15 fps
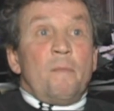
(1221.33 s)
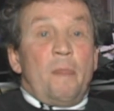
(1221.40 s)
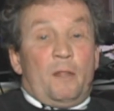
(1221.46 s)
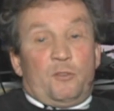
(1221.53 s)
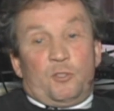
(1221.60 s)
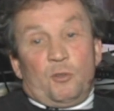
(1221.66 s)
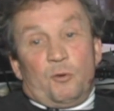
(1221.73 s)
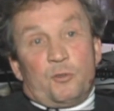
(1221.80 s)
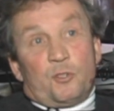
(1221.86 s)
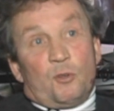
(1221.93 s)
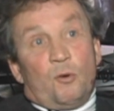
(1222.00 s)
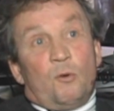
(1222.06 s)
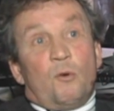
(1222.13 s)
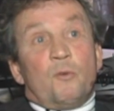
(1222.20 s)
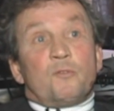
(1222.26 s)
And so
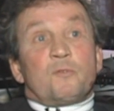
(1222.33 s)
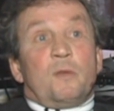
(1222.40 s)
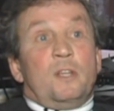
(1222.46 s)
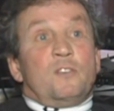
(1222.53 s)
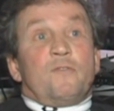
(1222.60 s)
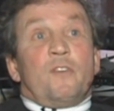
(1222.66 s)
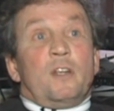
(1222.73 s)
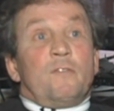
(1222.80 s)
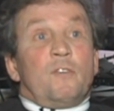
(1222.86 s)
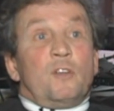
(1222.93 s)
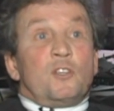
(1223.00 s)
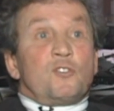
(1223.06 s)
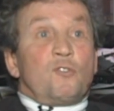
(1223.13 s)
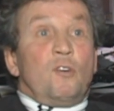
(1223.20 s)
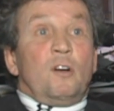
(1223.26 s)
owns, he's very, very
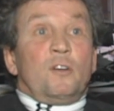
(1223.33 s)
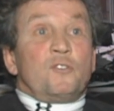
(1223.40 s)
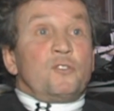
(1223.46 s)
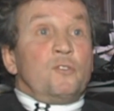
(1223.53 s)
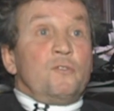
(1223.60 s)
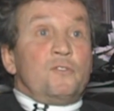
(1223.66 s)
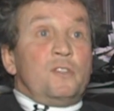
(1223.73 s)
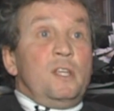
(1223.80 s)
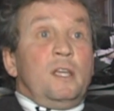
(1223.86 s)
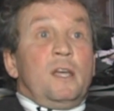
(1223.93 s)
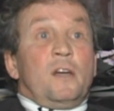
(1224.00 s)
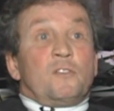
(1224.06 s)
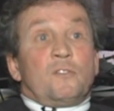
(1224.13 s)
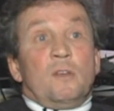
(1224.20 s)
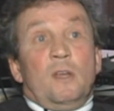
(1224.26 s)
strong in certain C
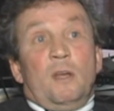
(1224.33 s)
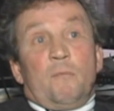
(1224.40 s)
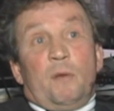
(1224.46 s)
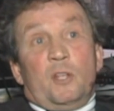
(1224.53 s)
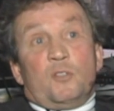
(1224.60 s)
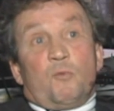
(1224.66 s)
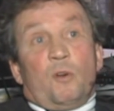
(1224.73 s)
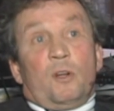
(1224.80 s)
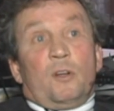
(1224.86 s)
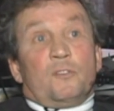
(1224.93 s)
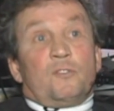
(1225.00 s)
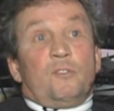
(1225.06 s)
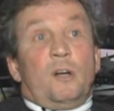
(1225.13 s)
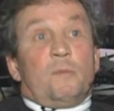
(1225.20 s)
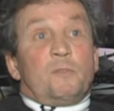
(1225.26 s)
cuts, but he's worked on
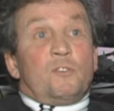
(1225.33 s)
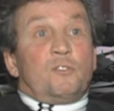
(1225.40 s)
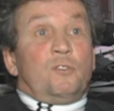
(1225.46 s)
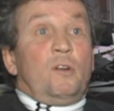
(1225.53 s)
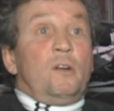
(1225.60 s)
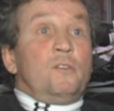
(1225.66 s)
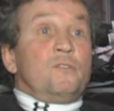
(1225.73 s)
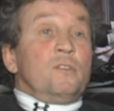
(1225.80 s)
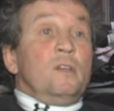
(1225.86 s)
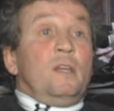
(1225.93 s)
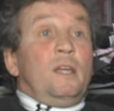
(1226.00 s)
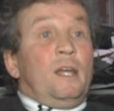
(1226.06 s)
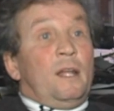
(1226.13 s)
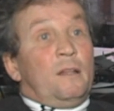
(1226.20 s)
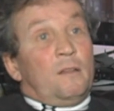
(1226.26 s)
stops and starts.
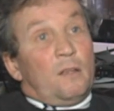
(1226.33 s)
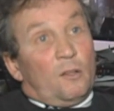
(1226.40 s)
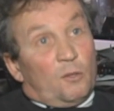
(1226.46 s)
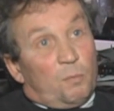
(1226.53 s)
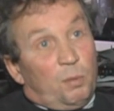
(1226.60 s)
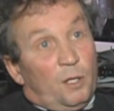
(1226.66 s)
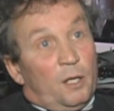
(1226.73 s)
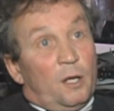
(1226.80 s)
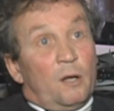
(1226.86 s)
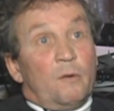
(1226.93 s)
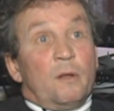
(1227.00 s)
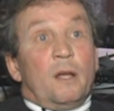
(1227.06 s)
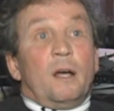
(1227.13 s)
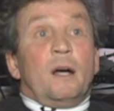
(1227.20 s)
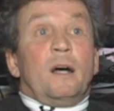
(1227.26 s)
And the other
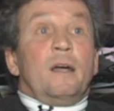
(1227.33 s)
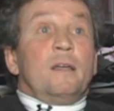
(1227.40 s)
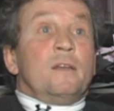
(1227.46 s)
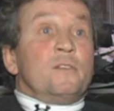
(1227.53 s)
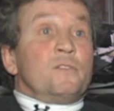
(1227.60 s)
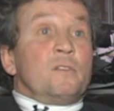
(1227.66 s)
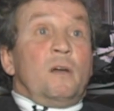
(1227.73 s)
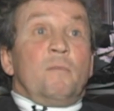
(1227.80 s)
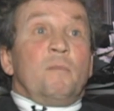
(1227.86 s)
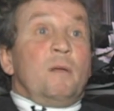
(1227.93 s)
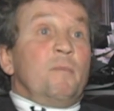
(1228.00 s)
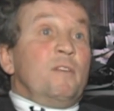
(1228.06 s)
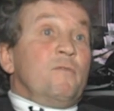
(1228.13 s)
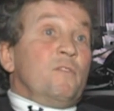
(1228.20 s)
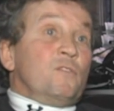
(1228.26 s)
player is
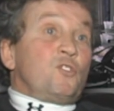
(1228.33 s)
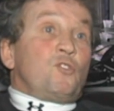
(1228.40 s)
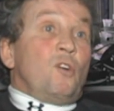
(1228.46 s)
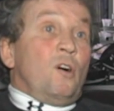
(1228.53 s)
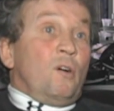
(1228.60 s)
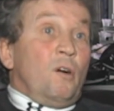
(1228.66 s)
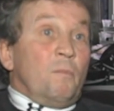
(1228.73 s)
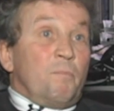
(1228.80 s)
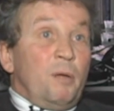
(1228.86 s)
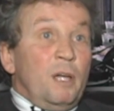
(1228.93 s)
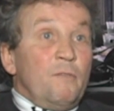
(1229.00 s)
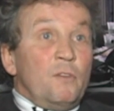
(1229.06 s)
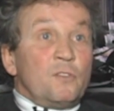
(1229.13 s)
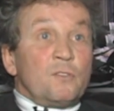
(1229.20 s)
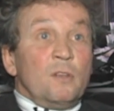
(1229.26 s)
maybe strong on
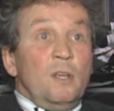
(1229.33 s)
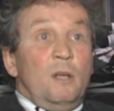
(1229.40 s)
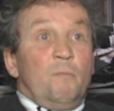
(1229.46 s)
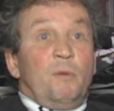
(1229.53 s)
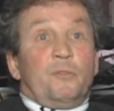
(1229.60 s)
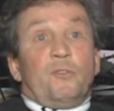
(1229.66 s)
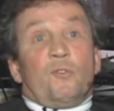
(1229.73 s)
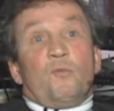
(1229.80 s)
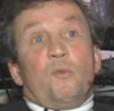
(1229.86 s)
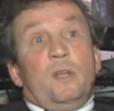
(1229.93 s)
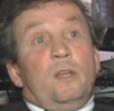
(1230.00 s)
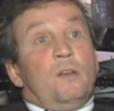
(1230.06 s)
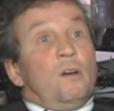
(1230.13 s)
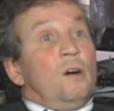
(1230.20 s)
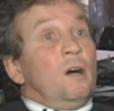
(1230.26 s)
pivots, but they're
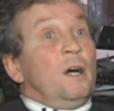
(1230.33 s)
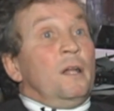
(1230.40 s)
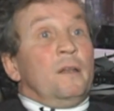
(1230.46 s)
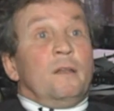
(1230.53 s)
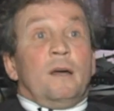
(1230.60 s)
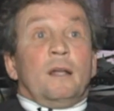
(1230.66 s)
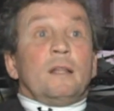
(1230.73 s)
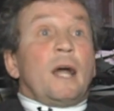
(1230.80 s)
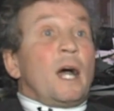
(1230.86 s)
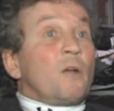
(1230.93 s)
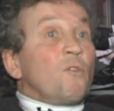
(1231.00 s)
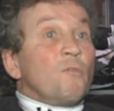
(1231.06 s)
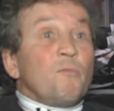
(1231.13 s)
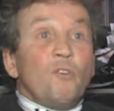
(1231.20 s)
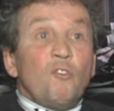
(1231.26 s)
weak on
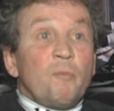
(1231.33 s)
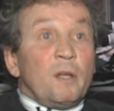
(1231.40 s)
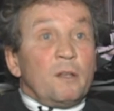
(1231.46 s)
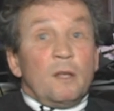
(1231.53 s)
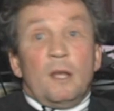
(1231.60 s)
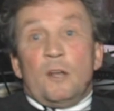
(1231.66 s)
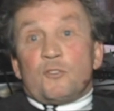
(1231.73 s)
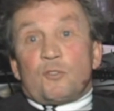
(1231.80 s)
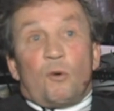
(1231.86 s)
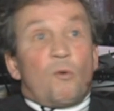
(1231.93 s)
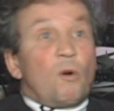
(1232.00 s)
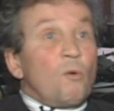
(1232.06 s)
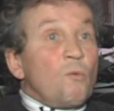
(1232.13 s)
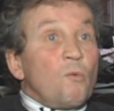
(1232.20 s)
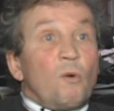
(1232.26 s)
lateral movement. So
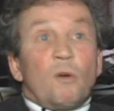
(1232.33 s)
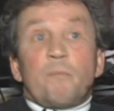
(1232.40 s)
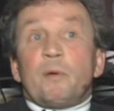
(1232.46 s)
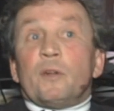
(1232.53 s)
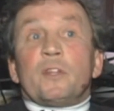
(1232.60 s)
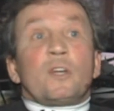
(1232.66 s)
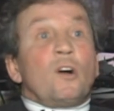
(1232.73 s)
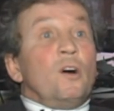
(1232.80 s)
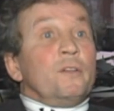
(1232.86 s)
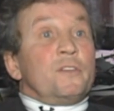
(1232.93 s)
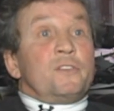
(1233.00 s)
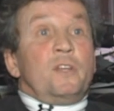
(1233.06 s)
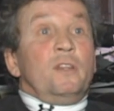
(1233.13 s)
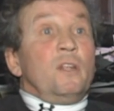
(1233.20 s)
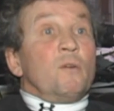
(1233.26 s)
we're building all
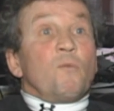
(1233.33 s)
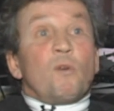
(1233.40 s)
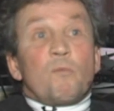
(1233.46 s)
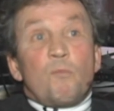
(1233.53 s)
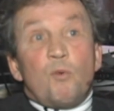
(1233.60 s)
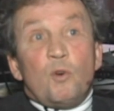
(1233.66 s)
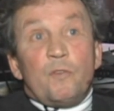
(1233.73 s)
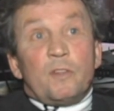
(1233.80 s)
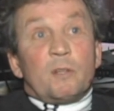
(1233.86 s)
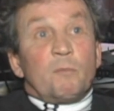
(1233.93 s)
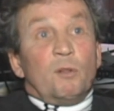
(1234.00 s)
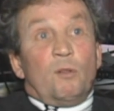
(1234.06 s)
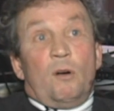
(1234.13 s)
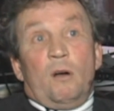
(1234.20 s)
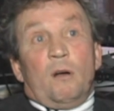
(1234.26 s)
this in there, and we're moving them
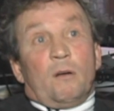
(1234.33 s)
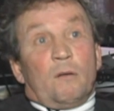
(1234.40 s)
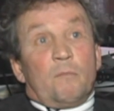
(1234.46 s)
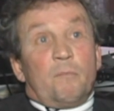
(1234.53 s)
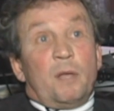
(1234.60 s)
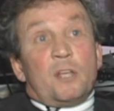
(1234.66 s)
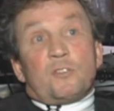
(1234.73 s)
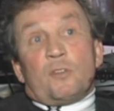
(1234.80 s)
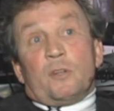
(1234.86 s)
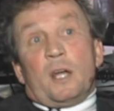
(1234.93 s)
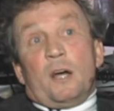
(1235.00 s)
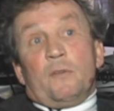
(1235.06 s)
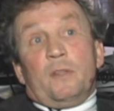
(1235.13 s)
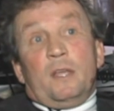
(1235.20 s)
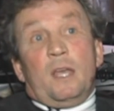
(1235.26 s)
along based on
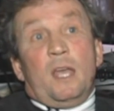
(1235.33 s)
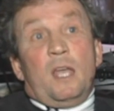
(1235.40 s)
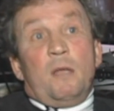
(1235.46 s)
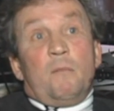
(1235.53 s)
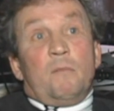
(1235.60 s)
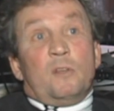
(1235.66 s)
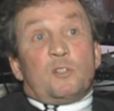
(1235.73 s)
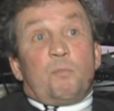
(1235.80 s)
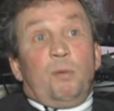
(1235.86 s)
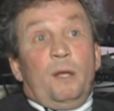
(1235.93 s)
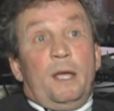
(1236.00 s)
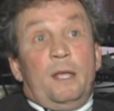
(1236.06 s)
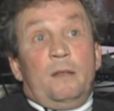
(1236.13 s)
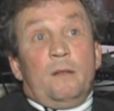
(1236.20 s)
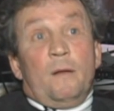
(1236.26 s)
how the game is
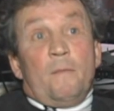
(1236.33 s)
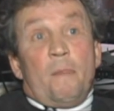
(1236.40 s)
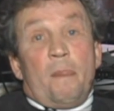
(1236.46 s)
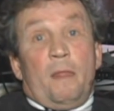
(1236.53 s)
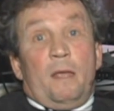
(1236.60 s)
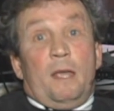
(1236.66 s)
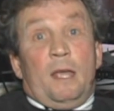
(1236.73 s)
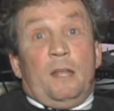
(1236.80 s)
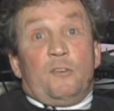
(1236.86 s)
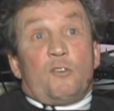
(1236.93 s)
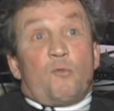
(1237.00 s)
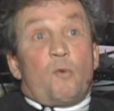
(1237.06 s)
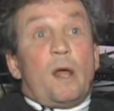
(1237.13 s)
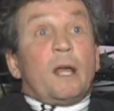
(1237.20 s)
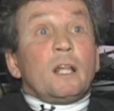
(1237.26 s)
played, and
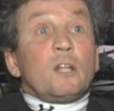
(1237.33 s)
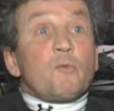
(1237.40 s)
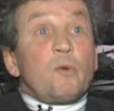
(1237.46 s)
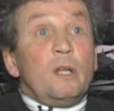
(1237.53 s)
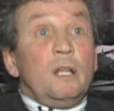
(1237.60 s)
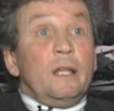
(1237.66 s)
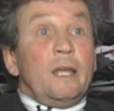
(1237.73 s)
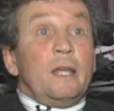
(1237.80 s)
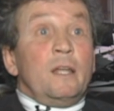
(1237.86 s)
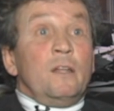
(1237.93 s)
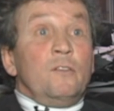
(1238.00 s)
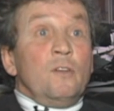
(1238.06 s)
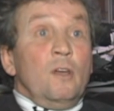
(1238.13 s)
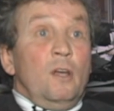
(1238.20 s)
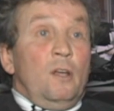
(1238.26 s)
directly
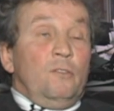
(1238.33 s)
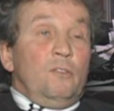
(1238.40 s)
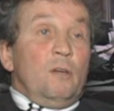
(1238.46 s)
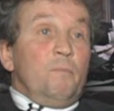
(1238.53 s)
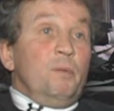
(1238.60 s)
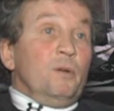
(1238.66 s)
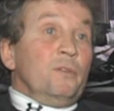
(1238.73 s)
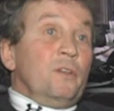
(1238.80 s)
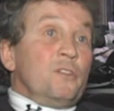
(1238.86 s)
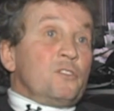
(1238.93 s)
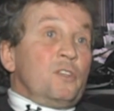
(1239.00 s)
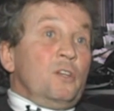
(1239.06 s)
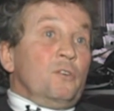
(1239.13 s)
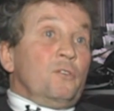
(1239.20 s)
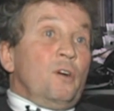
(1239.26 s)
related to building
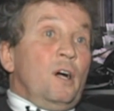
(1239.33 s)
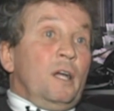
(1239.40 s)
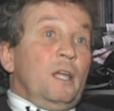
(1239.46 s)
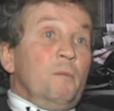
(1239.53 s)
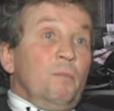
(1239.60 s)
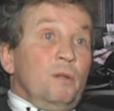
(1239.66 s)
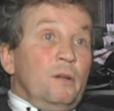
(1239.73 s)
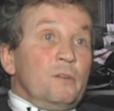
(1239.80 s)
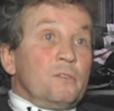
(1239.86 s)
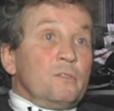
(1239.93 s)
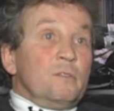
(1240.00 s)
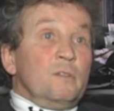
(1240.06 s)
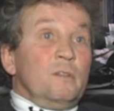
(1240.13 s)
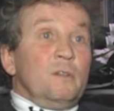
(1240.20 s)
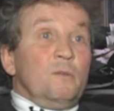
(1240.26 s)
skilled hockey players,
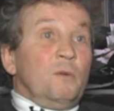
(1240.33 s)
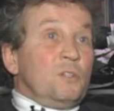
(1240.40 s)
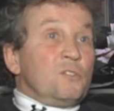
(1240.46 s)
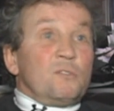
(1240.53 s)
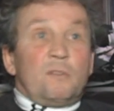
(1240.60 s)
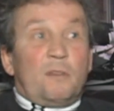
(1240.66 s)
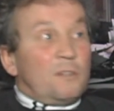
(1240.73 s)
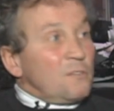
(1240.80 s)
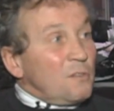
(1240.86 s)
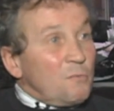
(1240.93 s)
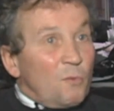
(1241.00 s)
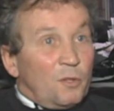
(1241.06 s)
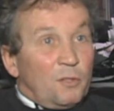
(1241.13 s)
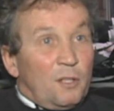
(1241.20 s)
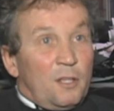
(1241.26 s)
which is
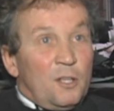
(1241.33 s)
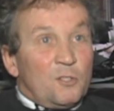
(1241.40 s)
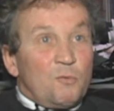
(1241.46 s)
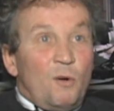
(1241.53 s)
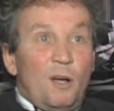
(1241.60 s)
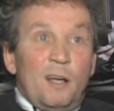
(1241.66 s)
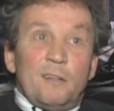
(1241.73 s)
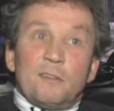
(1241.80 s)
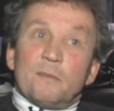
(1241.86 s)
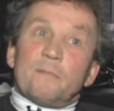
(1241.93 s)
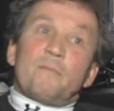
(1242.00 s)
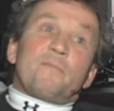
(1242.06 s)
what the kids want.